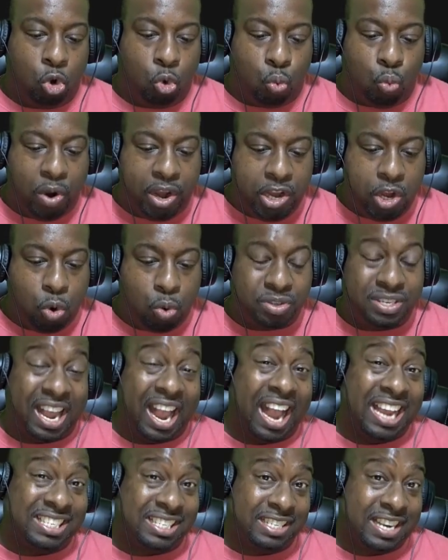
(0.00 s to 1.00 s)
we use
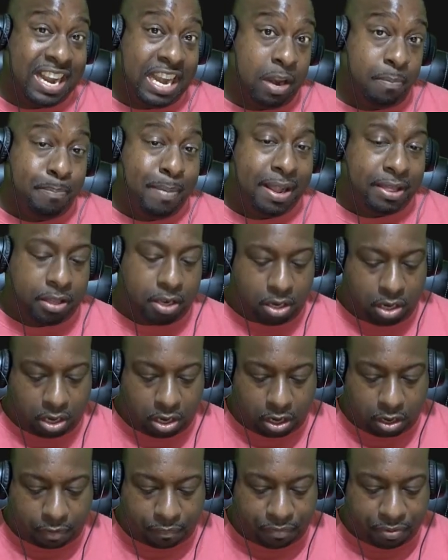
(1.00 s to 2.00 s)
a Selenium method
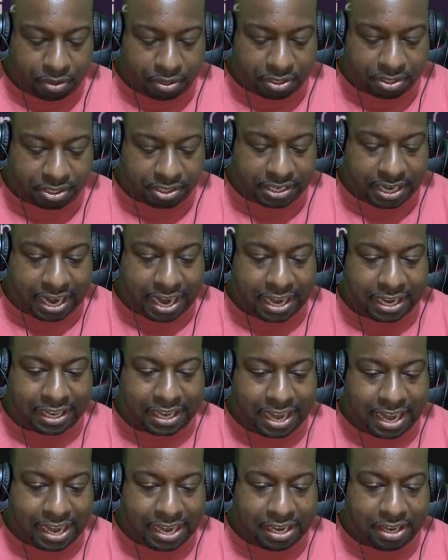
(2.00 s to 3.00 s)
of send
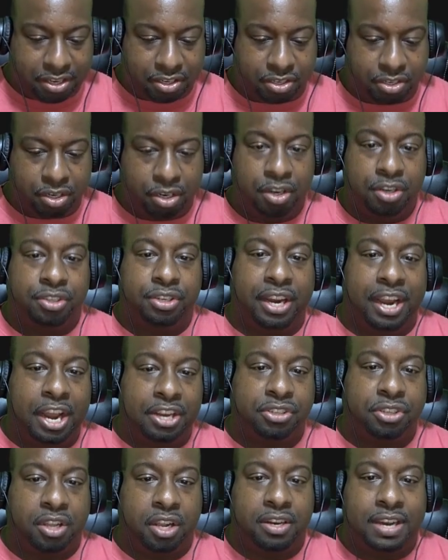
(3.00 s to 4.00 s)
keys to
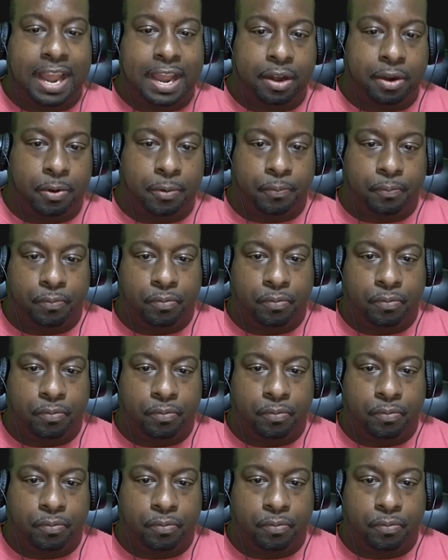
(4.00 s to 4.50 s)
enter the data.